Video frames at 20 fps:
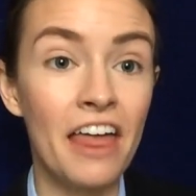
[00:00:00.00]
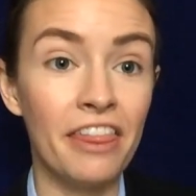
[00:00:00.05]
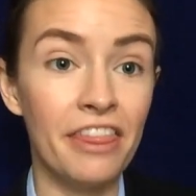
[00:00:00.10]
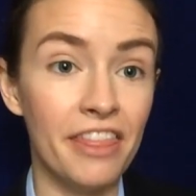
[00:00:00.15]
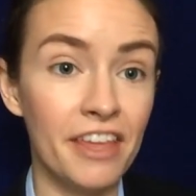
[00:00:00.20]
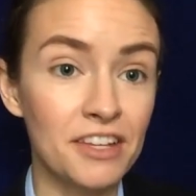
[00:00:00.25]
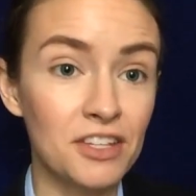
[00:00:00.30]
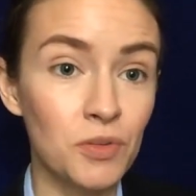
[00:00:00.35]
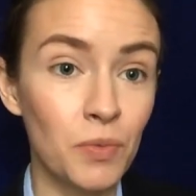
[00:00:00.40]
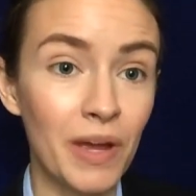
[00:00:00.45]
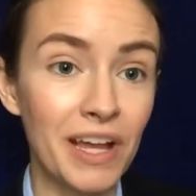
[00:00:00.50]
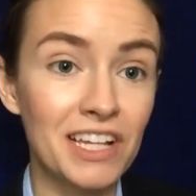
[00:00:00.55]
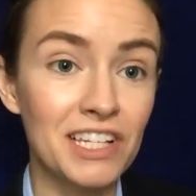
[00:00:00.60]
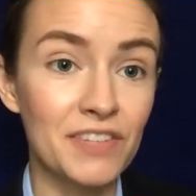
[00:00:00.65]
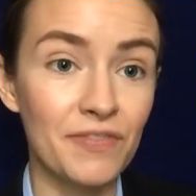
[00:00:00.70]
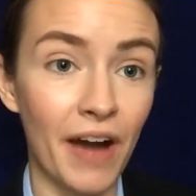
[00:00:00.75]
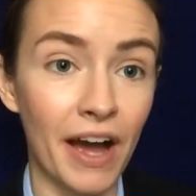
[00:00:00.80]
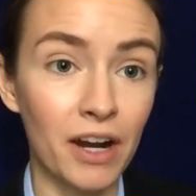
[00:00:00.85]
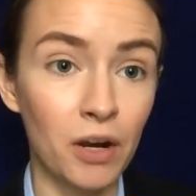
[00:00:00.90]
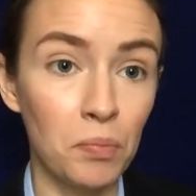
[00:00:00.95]
This
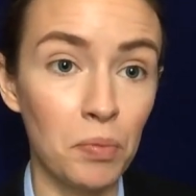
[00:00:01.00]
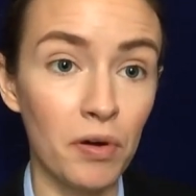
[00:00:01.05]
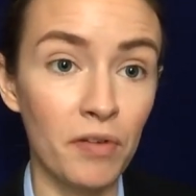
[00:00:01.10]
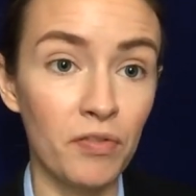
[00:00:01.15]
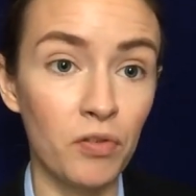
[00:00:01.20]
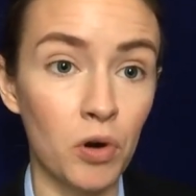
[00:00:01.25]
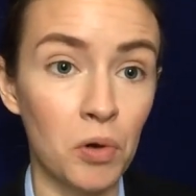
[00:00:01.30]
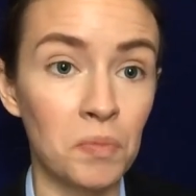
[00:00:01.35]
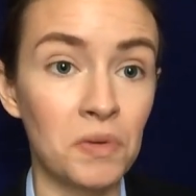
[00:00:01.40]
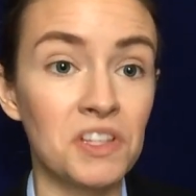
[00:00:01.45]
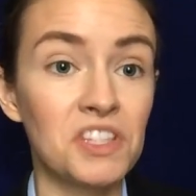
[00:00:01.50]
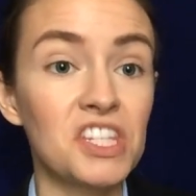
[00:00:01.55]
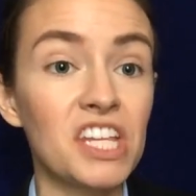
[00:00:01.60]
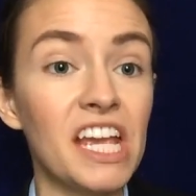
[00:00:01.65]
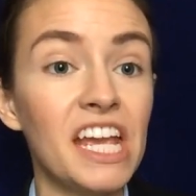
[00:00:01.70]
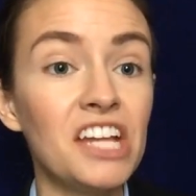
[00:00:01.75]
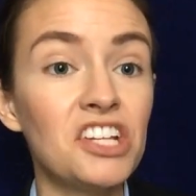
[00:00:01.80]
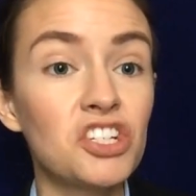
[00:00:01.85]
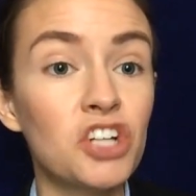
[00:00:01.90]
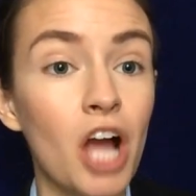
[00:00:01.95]
week's final
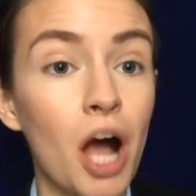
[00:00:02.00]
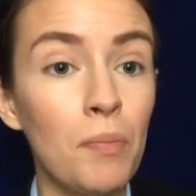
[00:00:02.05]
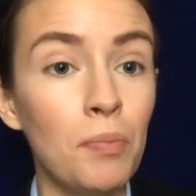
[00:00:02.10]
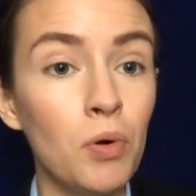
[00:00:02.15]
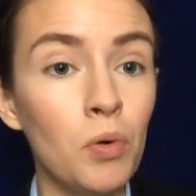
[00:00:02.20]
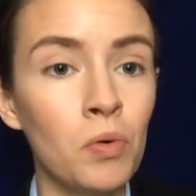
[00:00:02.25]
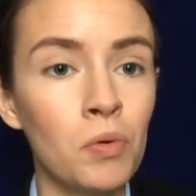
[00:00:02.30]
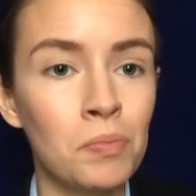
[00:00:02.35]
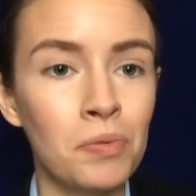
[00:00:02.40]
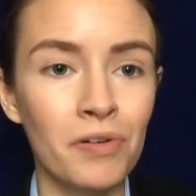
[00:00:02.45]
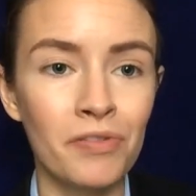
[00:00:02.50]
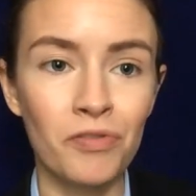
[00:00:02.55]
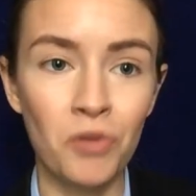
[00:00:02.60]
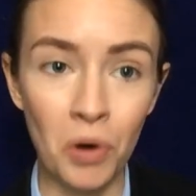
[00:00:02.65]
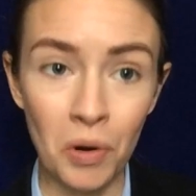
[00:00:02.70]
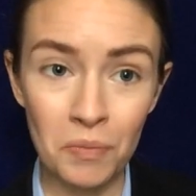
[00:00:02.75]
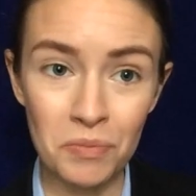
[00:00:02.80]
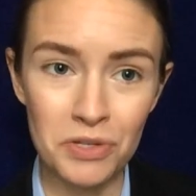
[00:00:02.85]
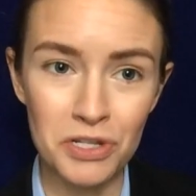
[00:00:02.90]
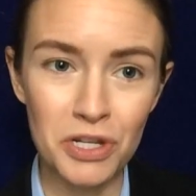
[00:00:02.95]
performance, each couple will
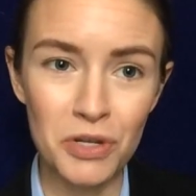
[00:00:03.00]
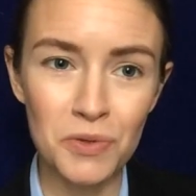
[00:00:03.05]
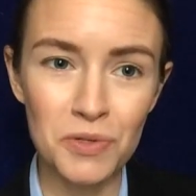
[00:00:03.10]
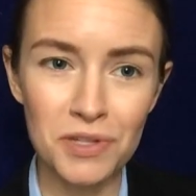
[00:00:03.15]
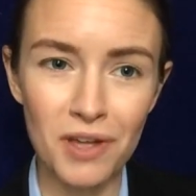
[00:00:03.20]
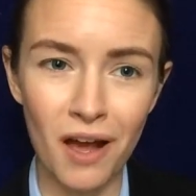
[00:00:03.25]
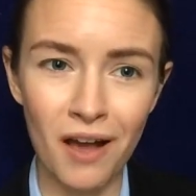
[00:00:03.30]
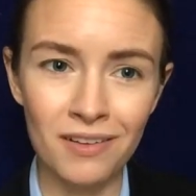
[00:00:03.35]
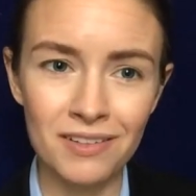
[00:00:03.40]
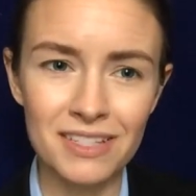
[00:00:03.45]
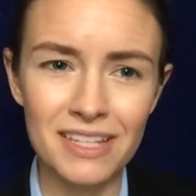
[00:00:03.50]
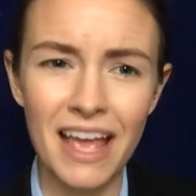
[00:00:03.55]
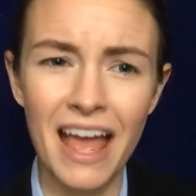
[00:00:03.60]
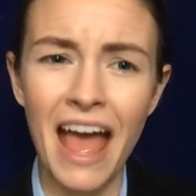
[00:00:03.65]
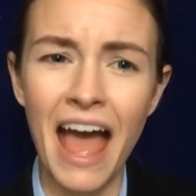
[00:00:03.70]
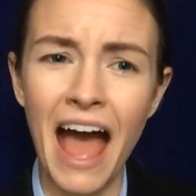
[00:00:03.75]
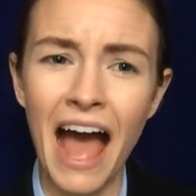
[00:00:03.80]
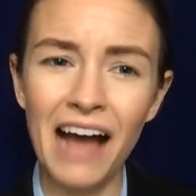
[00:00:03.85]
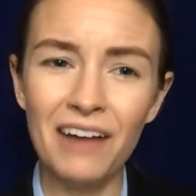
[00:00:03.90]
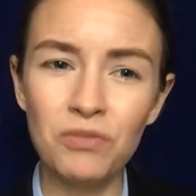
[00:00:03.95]
perform two songs,
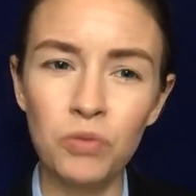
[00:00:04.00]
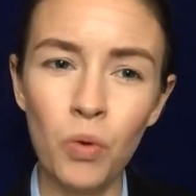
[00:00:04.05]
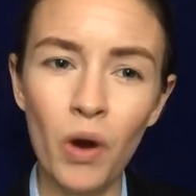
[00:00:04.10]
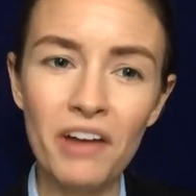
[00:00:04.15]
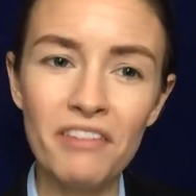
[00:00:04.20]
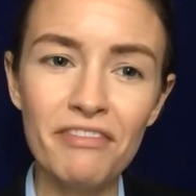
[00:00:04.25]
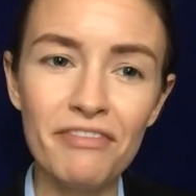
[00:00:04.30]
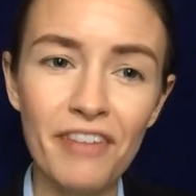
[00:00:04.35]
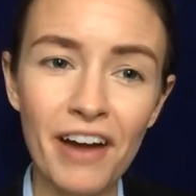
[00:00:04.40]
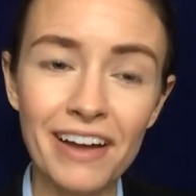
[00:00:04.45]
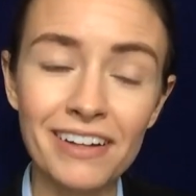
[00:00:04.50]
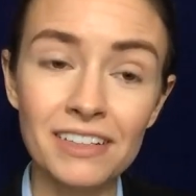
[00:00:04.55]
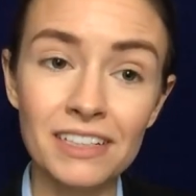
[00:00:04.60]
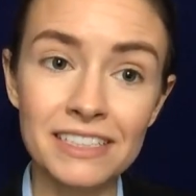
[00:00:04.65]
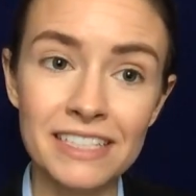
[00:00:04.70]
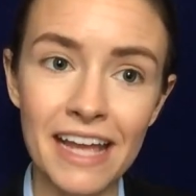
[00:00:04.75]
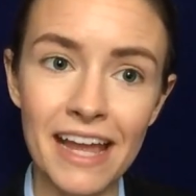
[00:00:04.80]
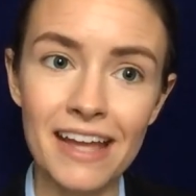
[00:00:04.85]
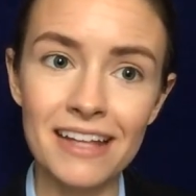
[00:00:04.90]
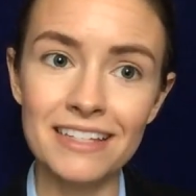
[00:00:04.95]
have one
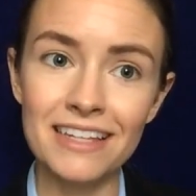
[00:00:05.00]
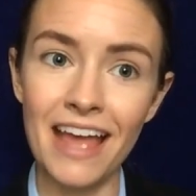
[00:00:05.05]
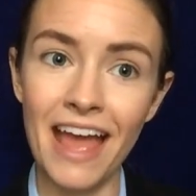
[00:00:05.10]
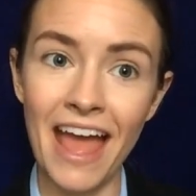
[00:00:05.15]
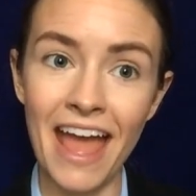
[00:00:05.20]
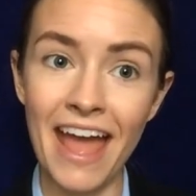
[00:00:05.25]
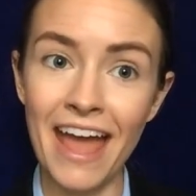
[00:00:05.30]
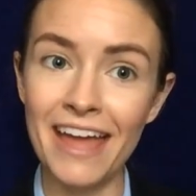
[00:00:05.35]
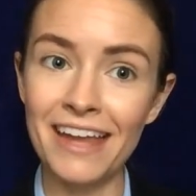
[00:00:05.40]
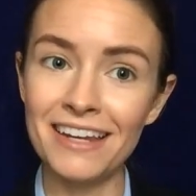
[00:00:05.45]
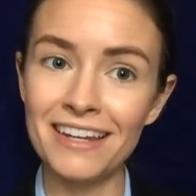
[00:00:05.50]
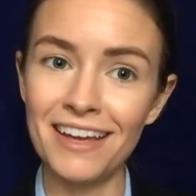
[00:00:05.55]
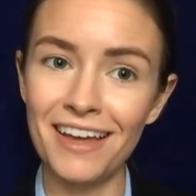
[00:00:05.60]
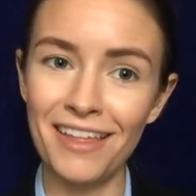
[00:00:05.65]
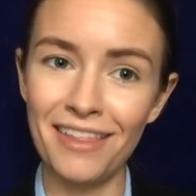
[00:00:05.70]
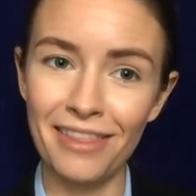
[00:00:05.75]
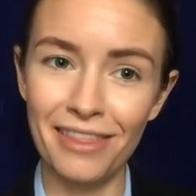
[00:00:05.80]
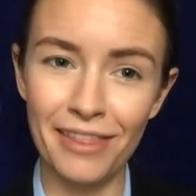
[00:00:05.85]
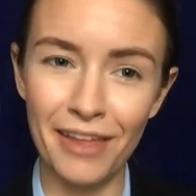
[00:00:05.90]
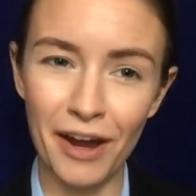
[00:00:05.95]
final date, and
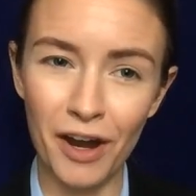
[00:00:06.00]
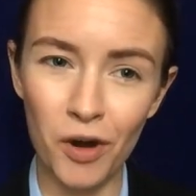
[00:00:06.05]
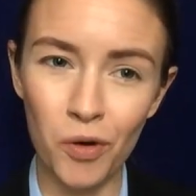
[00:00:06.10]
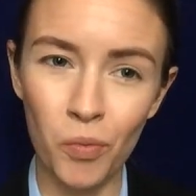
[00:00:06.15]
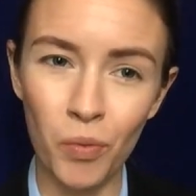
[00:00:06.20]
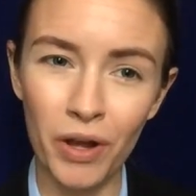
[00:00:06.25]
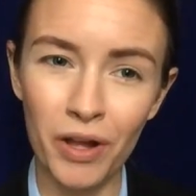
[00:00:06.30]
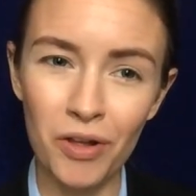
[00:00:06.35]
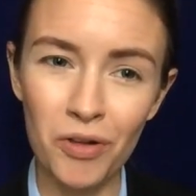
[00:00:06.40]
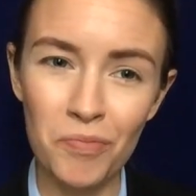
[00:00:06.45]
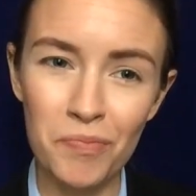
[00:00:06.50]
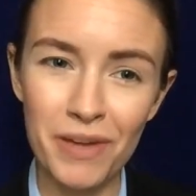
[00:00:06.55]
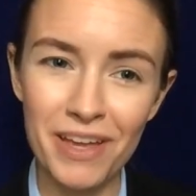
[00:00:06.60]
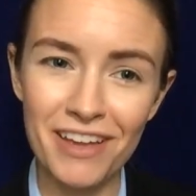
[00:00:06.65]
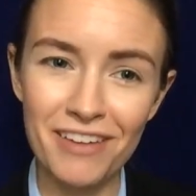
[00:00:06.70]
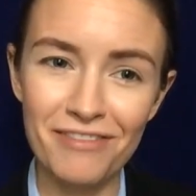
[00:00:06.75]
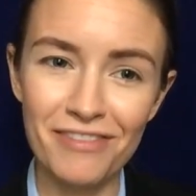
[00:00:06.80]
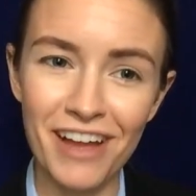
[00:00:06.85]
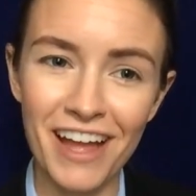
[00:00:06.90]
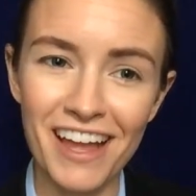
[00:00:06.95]
there will
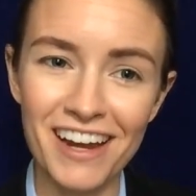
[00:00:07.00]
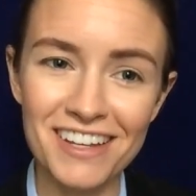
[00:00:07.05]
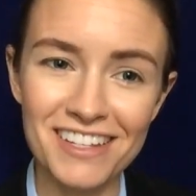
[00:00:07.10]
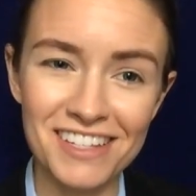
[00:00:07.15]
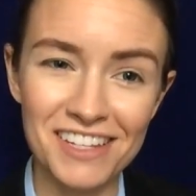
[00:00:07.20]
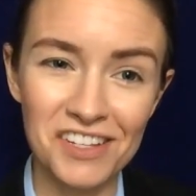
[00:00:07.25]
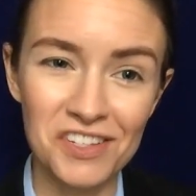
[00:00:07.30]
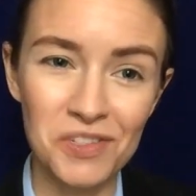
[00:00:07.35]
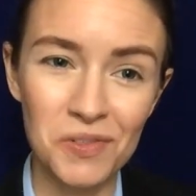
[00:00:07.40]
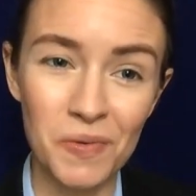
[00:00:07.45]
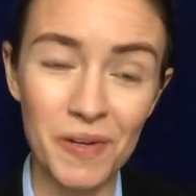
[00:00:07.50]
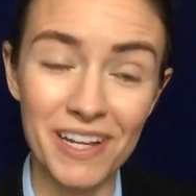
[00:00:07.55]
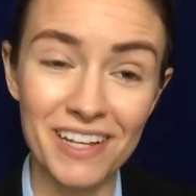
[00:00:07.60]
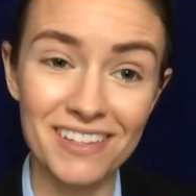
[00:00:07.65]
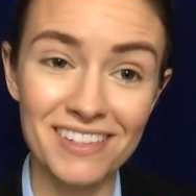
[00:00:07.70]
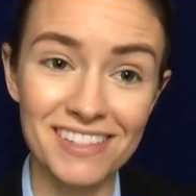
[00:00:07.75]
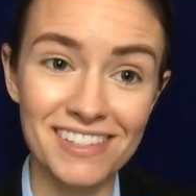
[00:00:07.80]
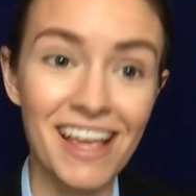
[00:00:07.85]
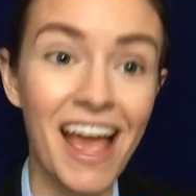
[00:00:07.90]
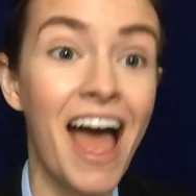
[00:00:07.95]
be fantasy
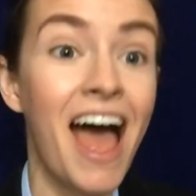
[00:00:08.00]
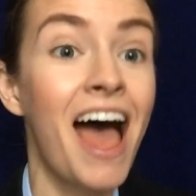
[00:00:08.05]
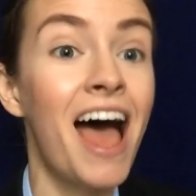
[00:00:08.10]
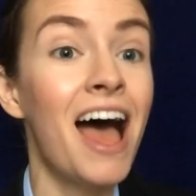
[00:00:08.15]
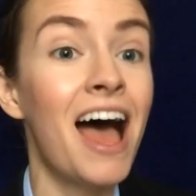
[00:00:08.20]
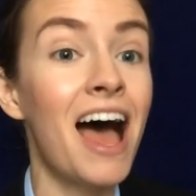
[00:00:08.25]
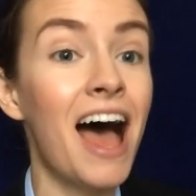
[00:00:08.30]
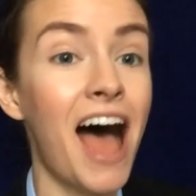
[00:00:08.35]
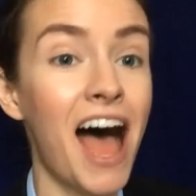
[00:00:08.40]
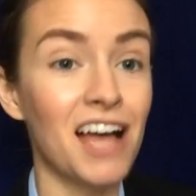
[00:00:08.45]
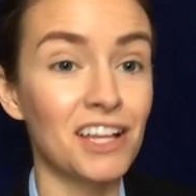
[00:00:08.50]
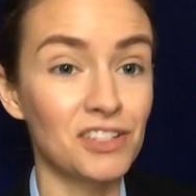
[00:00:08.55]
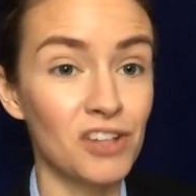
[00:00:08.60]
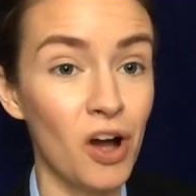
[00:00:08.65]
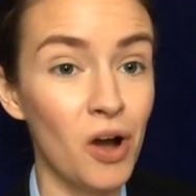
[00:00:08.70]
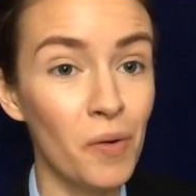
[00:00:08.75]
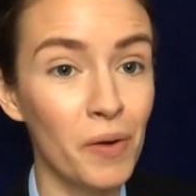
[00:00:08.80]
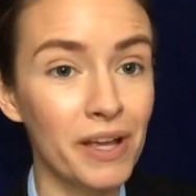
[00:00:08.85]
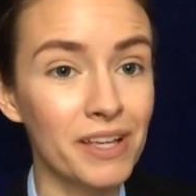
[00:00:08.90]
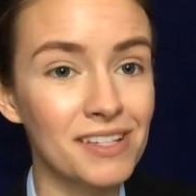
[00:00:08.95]
suites.
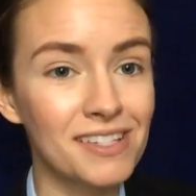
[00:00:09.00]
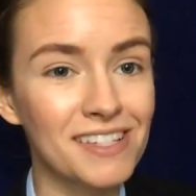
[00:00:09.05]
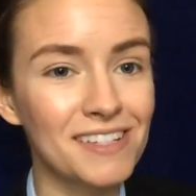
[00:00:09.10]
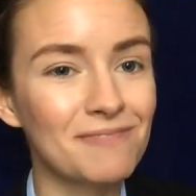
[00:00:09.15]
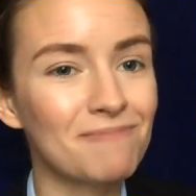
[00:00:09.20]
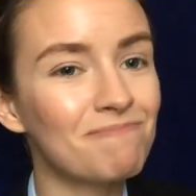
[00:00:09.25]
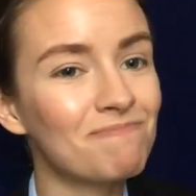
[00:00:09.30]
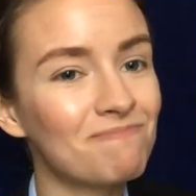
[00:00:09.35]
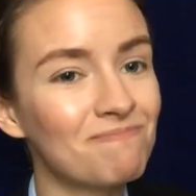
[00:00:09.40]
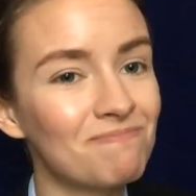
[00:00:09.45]
As always,